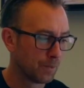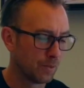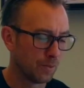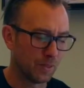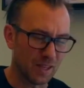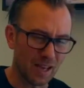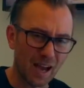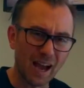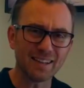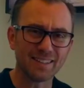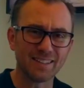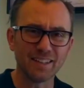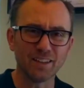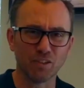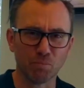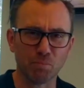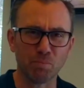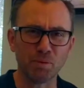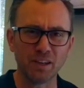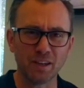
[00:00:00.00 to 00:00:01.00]
The idea
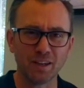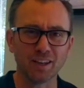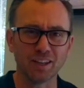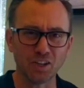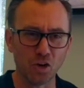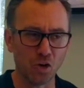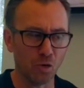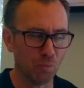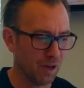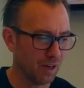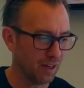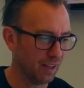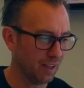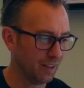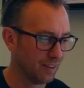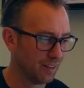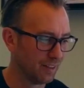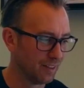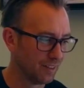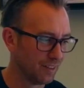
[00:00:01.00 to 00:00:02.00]
of being a nobody
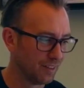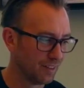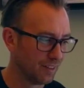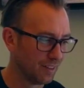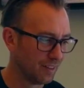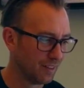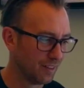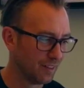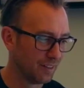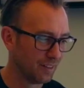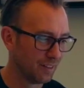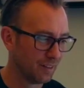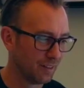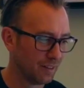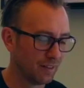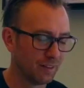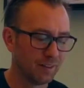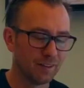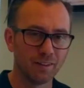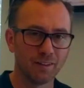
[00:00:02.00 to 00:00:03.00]

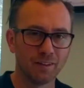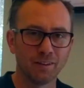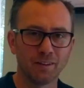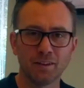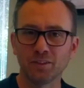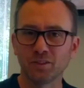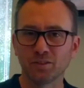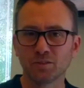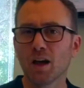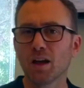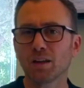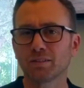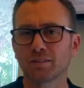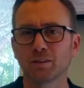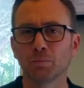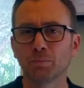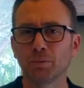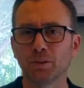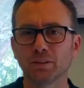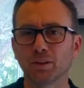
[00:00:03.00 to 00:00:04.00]
is not
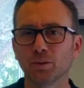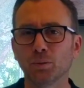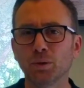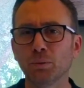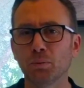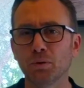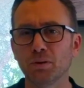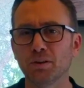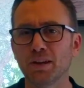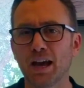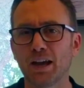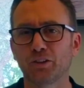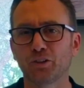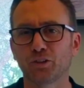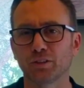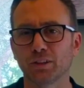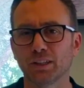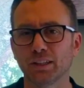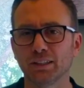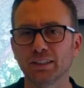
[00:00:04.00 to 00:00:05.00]
something that we would
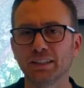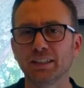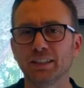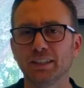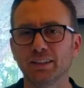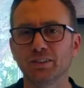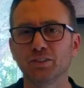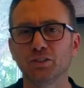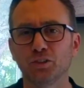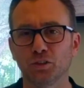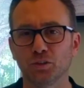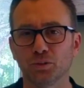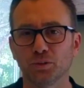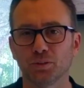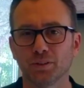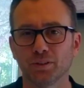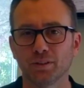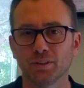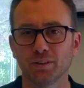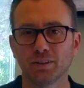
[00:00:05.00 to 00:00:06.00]
naturally lean into
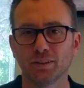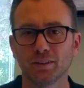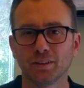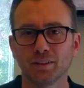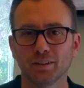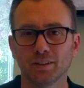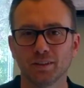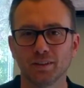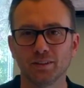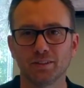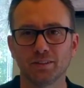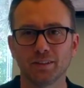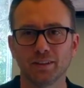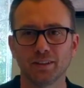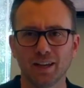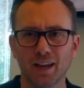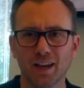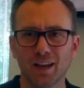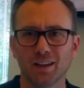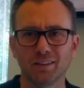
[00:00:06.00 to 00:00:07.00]
and say,
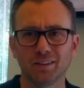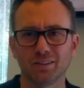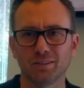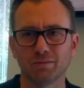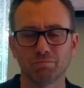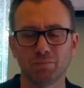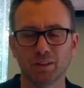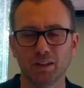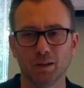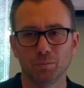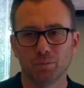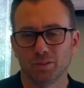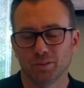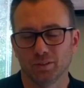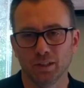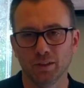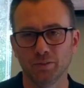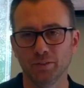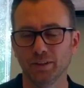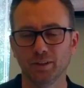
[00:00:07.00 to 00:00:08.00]
yeah, I'm just
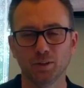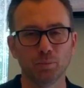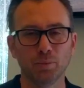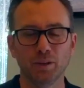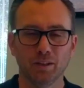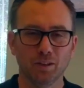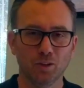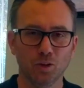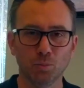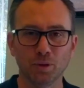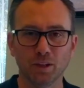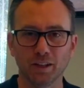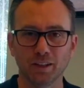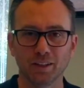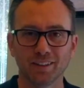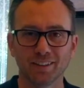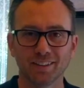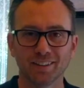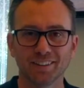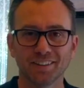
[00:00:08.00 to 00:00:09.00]
living to be a nobody.
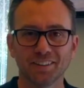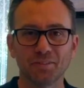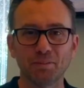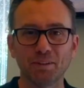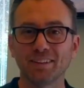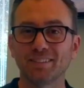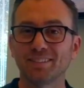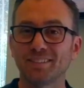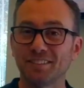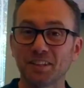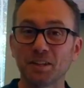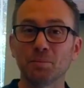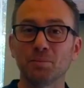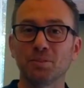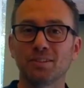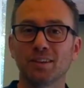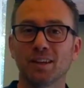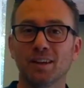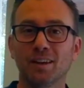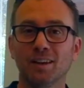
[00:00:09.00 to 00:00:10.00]
I mean, that
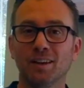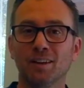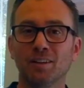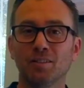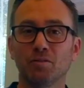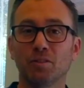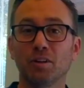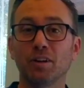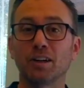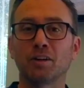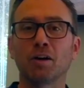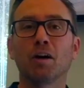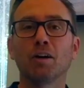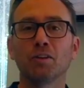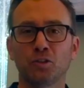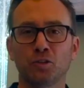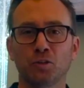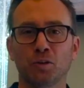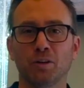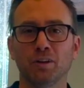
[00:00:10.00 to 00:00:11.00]
seems very
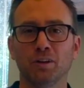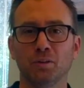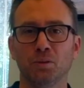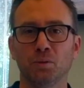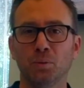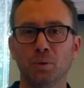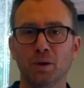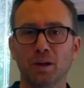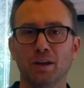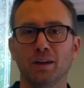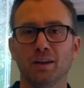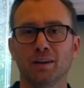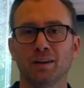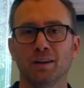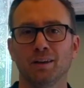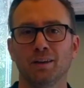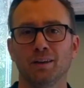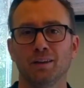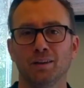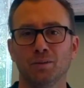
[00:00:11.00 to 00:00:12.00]
contrary to the way
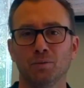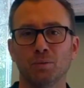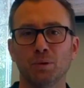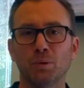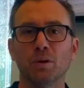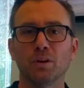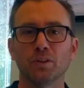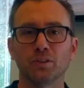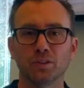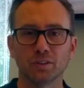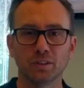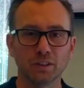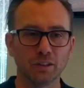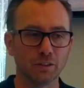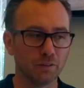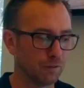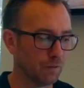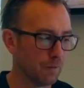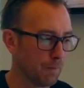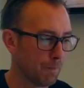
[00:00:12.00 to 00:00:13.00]
we want to
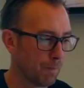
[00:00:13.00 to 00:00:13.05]
live.